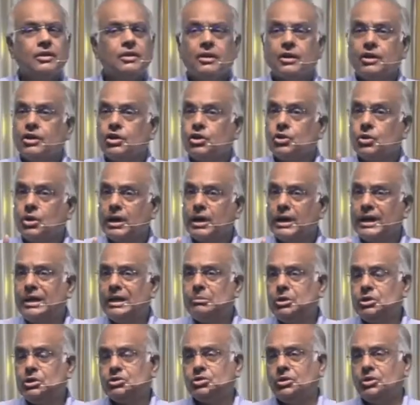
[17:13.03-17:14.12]
you're unable
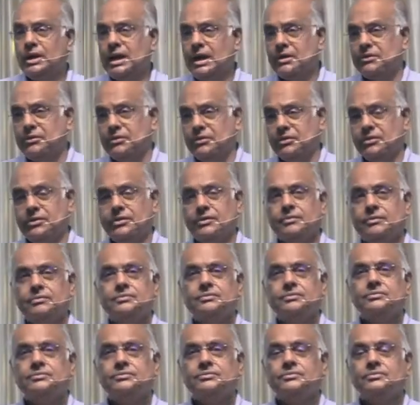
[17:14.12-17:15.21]
to love
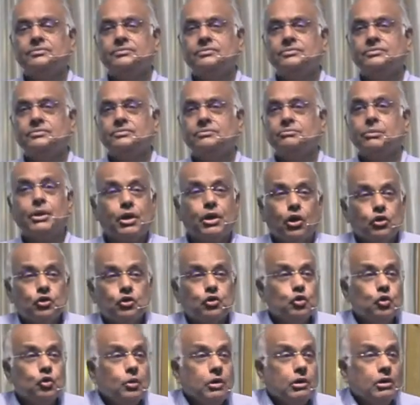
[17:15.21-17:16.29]
because you
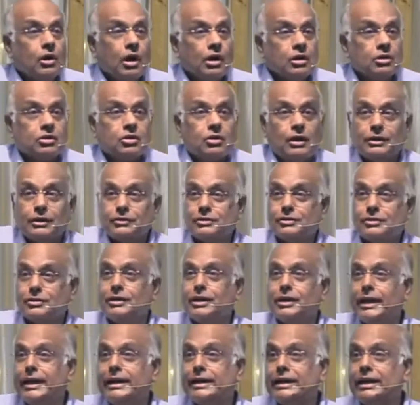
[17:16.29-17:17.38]
will not trust
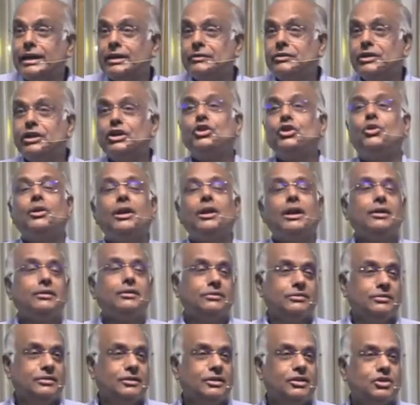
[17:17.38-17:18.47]
in giving your love
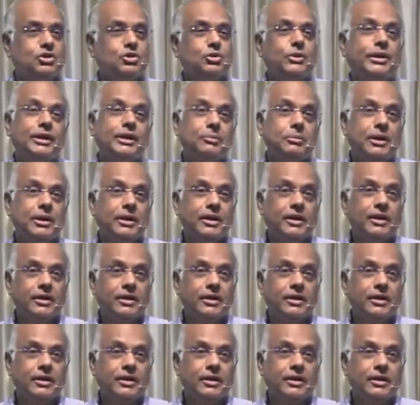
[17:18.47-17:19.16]
to anybody.